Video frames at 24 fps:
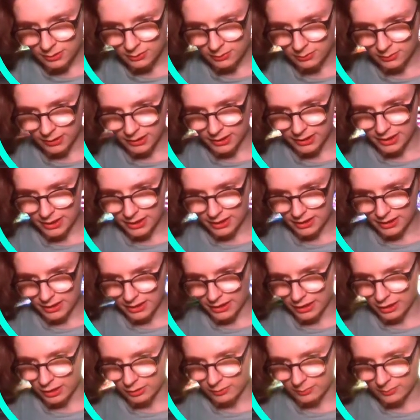Why can't I
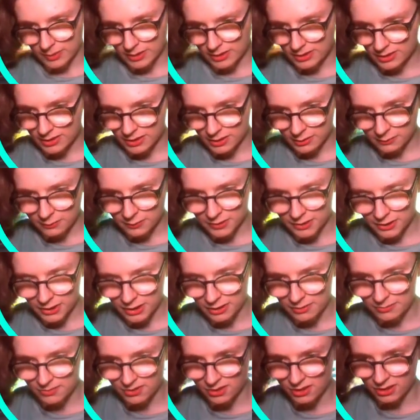help myself when it
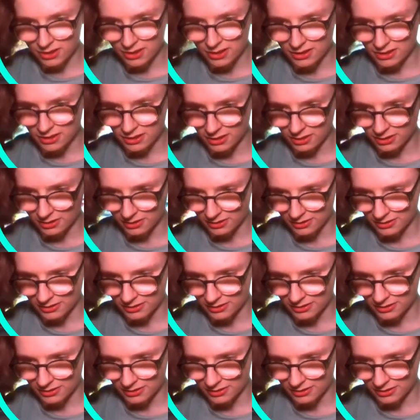comes to dessert?